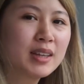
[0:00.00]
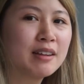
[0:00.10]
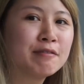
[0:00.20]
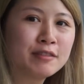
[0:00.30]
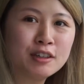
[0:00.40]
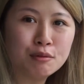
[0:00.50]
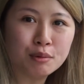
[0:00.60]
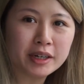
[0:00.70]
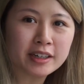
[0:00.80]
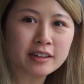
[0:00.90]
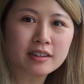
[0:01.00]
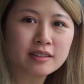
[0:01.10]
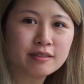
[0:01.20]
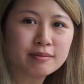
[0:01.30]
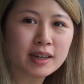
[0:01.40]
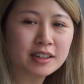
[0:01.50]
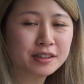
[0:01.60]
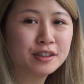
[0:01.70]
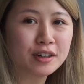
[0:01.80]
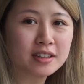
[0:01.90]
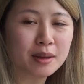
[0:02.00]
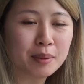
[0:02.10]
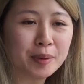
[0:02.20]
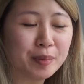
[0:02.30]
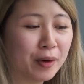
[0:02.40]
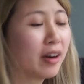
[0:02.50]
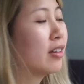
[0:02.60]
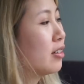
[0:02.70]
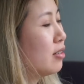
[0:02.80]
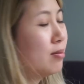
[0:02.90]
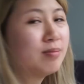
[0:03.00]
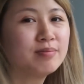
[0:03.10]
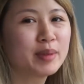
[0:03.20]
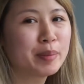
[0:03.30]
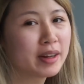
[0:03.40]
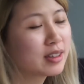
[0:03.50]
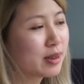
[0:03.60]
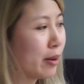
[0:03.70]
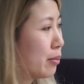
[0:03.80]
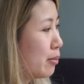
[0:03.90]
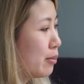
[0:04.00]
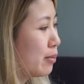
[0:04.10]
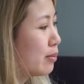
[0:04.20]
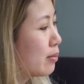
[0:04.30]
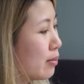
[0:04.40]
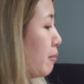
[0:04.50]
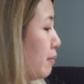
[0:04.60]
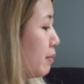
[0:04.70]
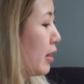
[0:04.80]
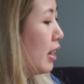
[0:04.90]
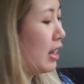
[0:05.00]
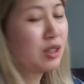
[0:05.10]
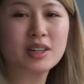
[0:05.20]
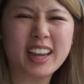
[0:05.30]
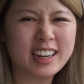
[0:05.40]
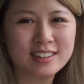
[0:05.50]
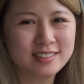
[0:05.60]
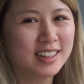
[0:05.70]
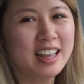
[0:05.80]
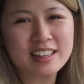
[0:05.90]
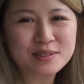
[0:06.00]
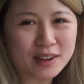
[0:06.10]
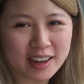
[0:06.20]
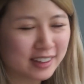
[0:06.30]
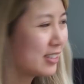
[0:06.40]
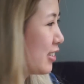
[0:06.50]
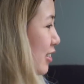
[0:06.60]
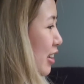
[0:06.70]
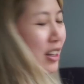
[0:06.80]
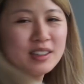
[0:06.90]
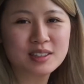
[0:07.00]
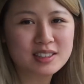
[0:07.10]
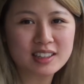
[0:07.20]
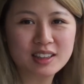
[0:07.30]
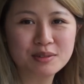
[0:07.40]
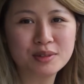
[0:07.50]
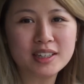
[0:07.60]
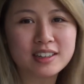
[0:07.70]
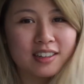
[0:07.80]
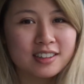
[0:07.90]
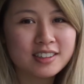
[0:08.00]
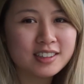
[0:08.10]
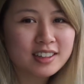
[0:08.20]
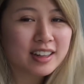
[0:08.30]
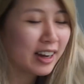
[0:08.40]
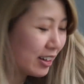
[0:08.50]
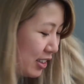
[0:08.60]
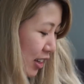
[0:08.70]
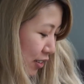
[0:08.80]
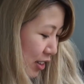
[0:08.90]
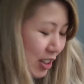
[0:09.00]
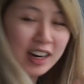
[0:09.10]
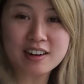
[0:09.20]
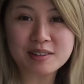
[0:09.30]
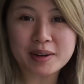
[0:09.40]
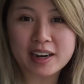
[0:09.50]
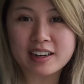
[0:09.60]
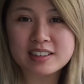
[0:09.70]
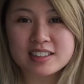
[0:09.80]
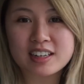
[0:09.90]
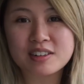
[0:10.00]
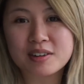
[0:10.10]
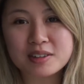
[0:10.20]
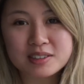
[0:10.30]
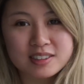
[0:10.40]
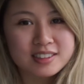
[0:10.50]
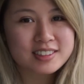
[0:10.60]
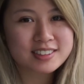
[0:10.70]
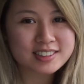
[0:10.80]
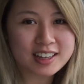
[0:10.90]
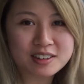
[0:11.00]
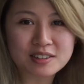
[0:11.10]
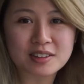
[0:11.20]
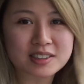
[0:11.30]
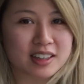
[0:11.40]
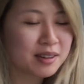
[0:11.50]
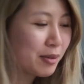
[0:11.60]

I feel weird. I should dress up a bit more. Maybe next time. It's okay. It's fine. You'll see the real. Like, I still have to shower my hair. It's kind of gross. See how gross I am?